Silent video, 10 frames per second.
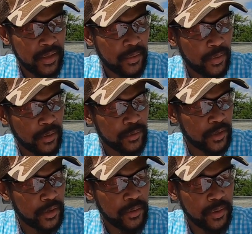What I'll
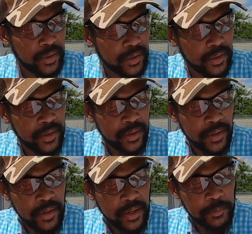do,
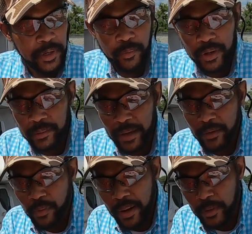put one of my
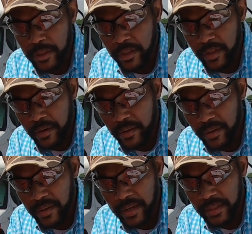grommets in there
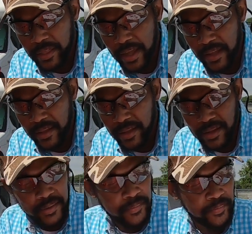like that.
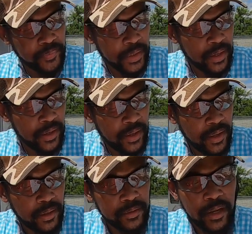
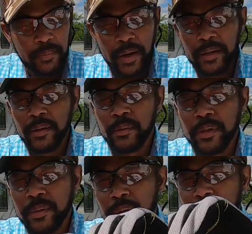I'll take my little
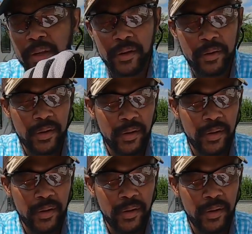screw here,